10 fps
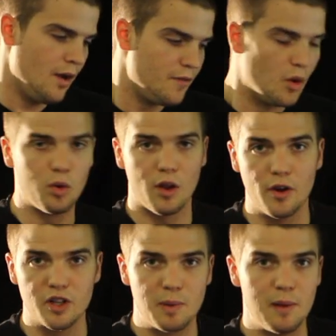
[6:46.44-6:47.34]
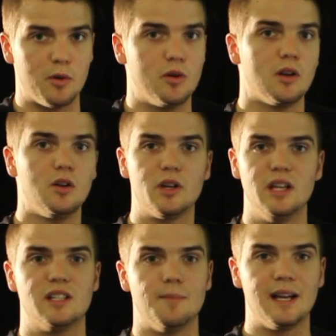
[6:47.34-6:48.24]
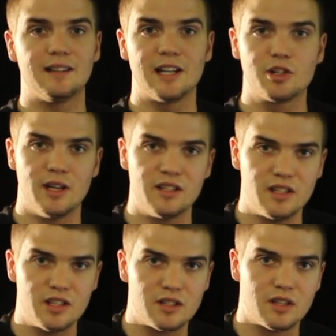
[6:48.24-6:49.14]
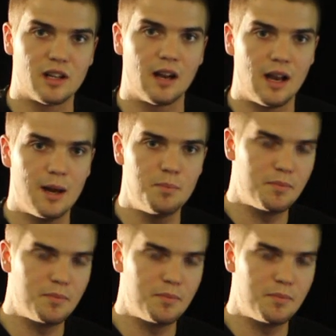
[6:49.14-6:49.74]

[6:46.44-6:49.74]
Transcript: For all of those people who are looking to make that transition to the club